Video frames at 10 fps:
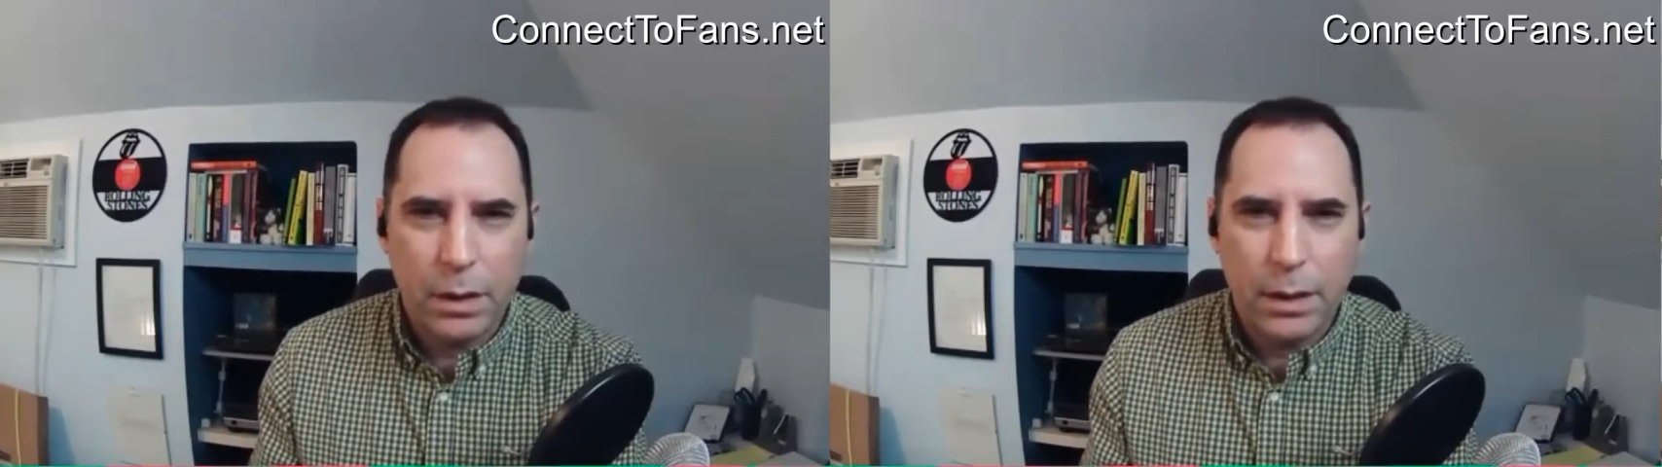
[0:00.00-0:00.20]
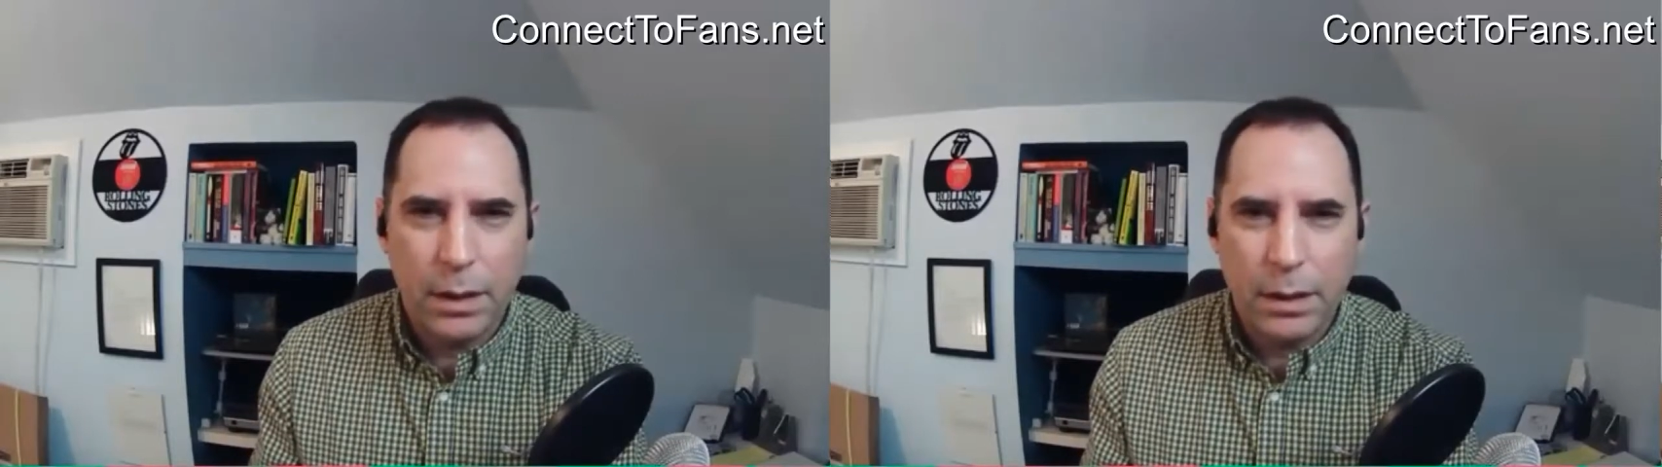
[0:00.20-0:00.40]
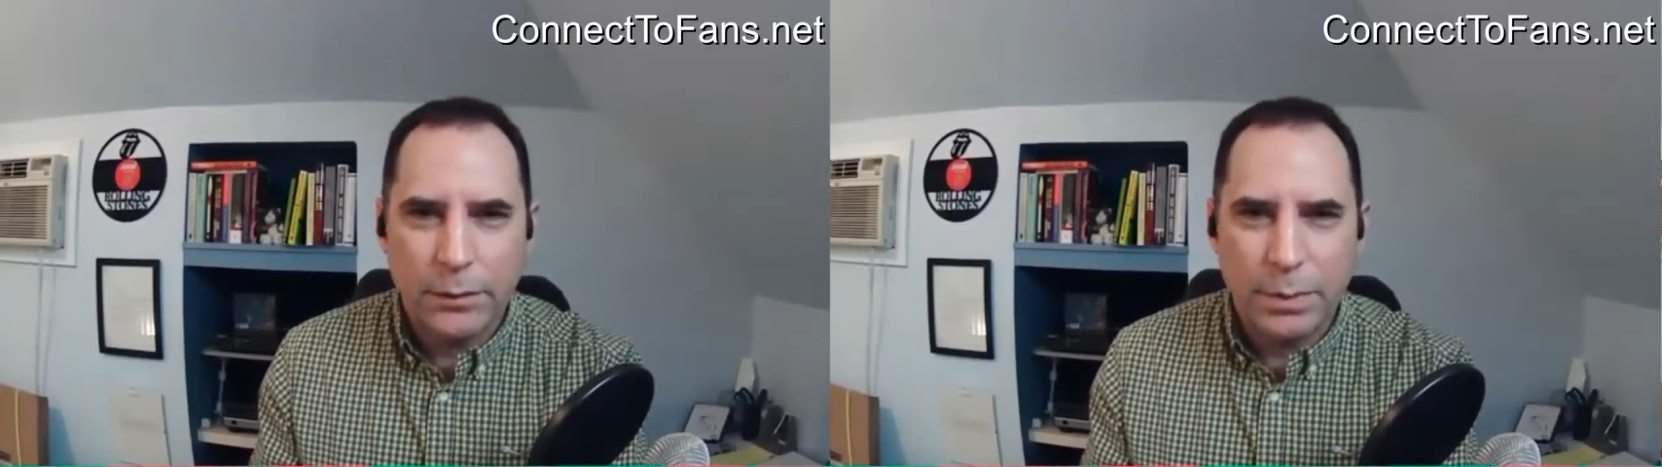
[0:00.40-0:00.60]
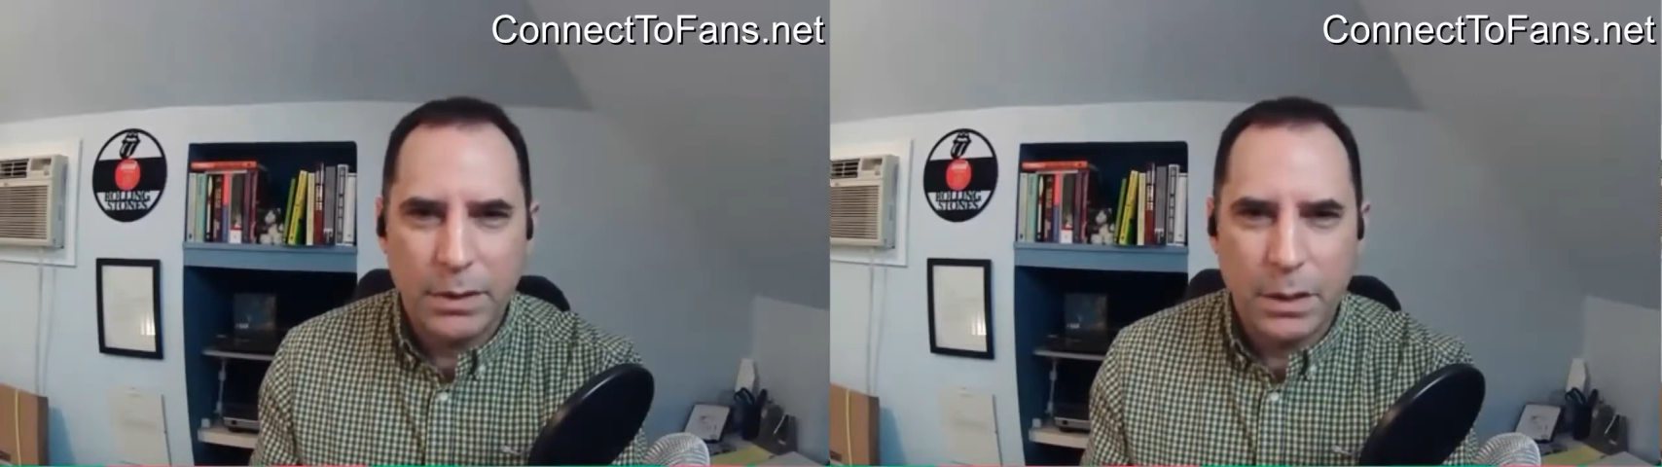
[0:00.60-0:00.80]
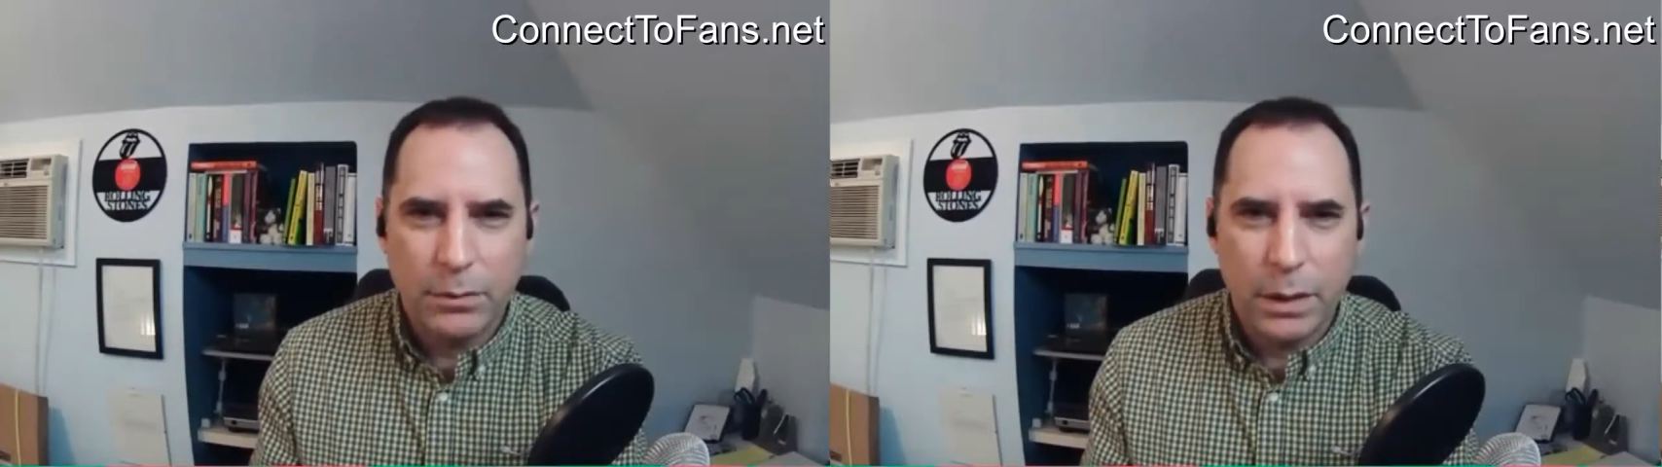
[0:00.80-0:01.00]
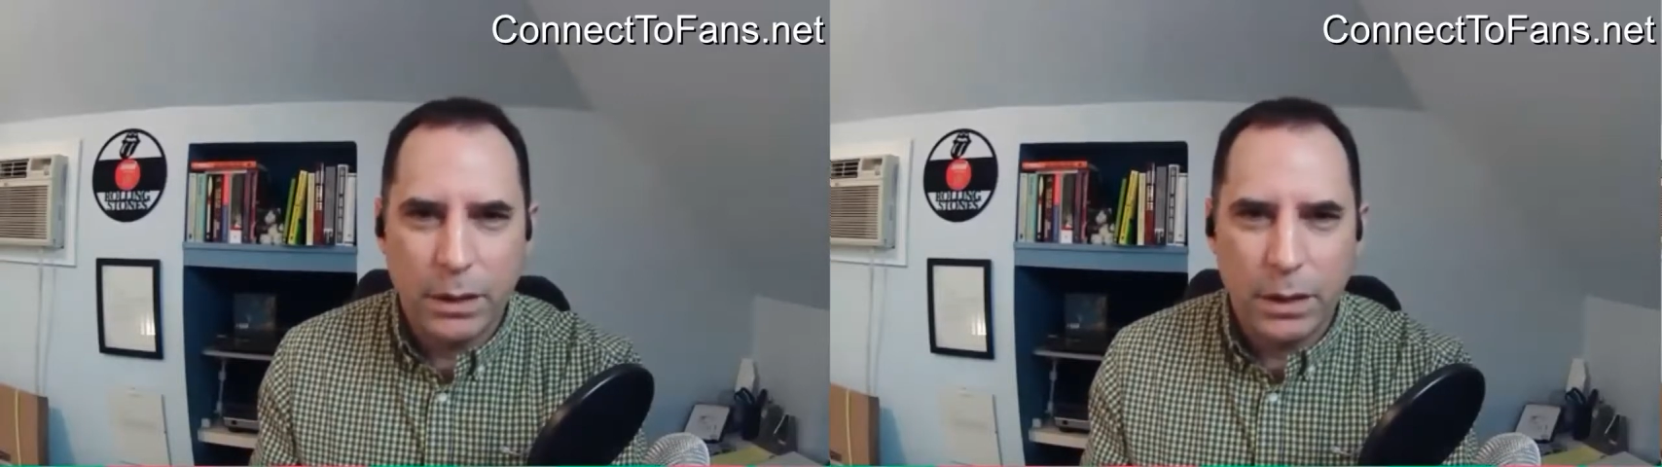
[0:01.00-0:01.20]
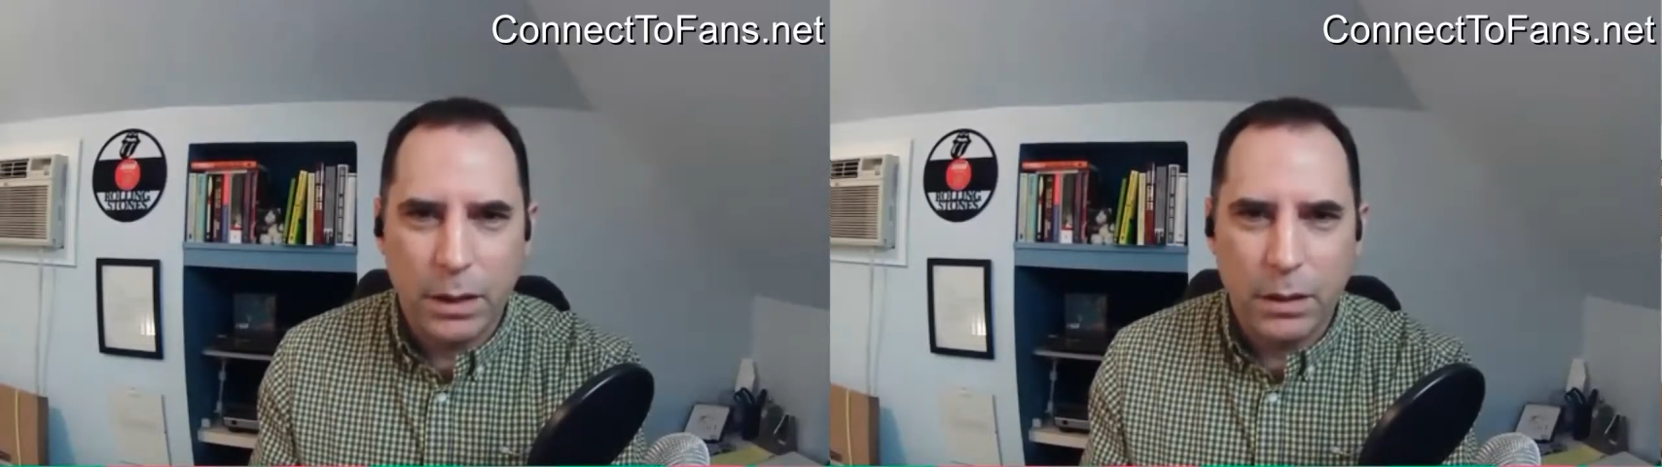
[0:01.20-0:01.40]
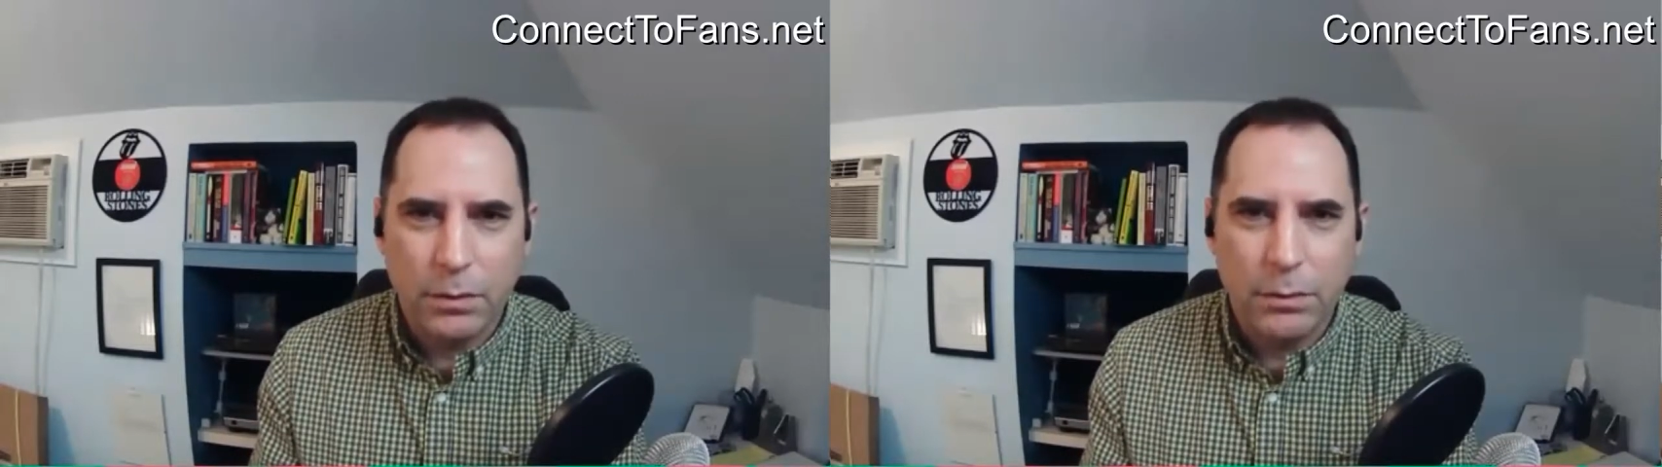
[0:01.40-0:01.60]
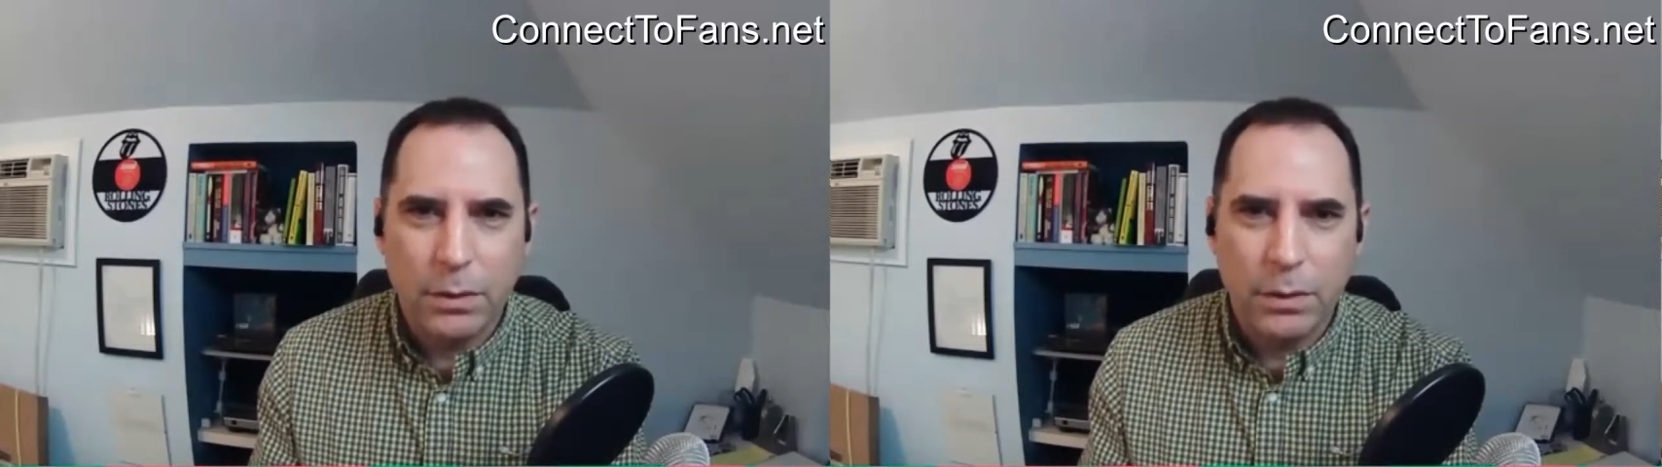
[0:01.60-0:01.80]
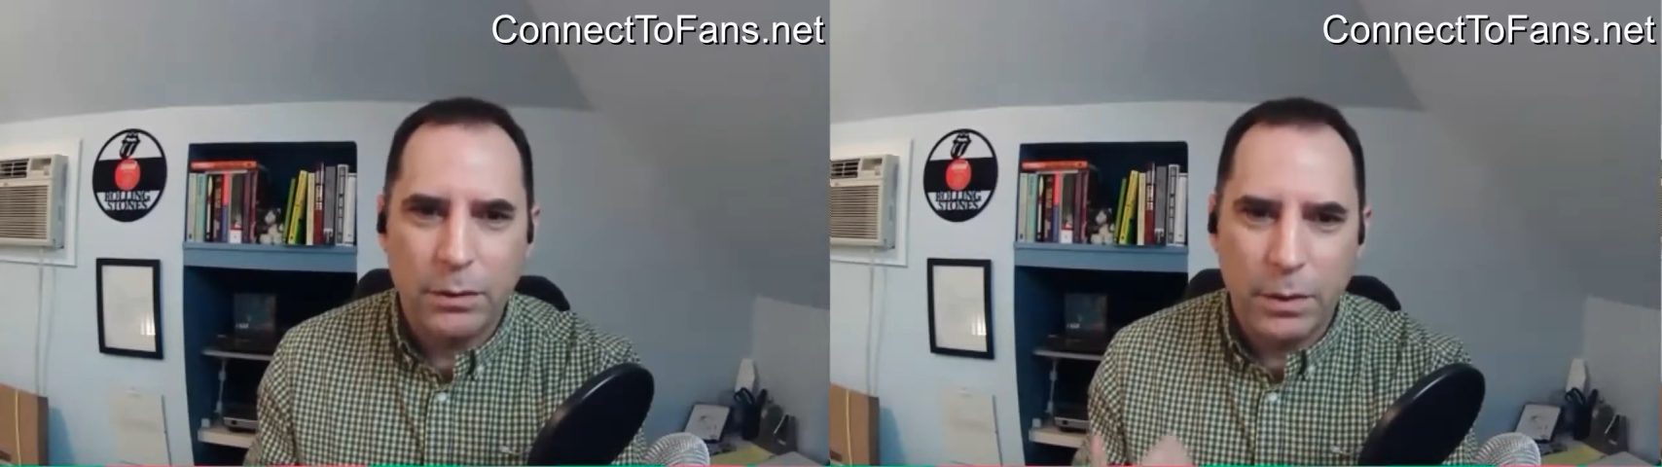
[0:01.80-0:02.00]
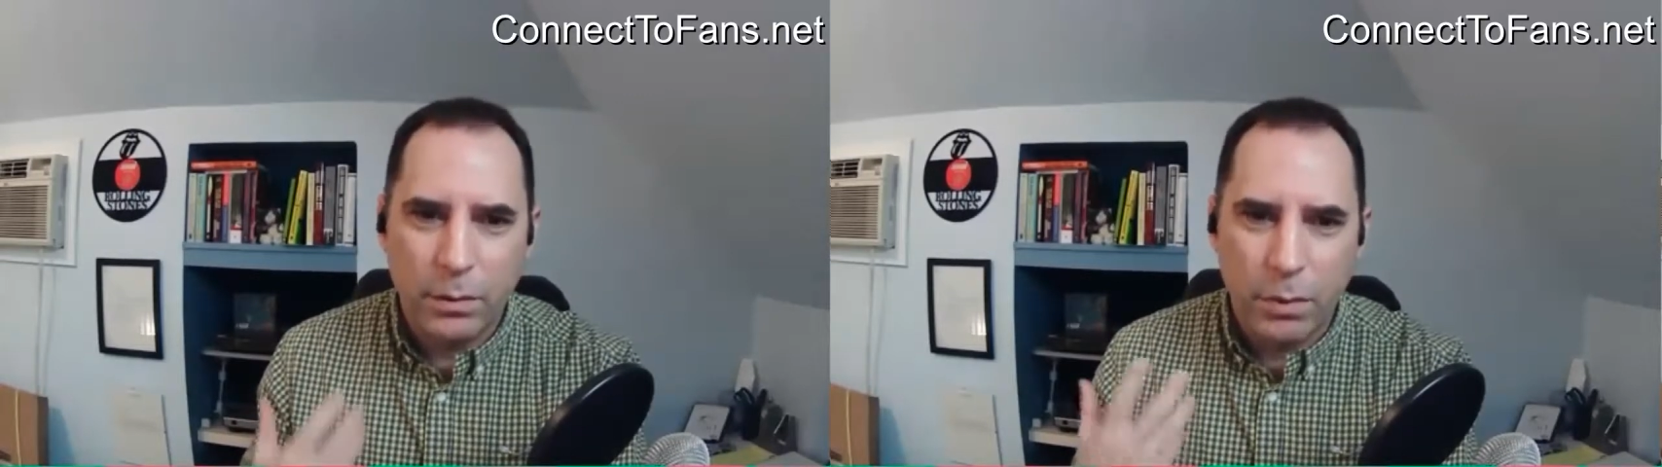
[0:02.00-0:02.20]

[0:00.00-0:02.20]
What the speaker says: especially when you're in the